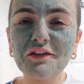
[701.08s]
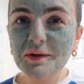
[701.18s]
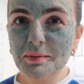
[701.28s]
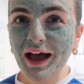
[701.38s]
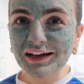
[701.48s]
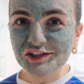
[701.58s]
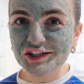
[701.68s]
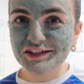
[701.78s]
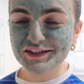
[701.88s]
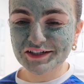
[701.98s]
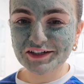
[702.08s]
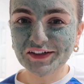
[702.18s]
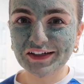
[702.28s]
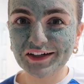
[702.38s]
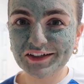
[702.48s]
feel a bit anxious
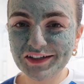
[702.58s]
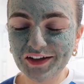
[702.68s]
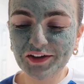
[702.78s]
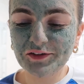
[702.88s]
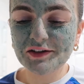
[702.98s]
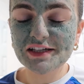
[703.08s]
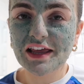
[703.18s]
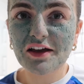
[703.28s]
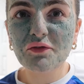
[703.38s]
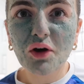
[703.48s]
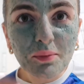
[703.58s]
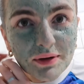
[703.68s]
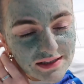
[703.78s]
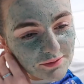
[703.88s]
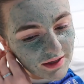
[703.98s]
tonight. I do, because I think I've got a
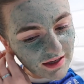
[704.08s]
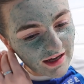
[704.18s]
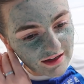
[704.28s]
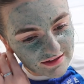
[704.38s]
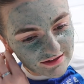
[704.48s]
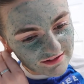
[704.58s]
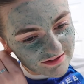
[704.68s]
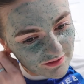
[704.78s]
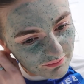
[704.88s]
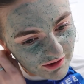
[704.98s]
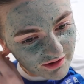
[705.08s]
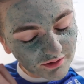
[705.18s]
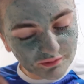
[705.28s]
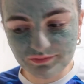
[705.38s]
busy week ahead and I'm like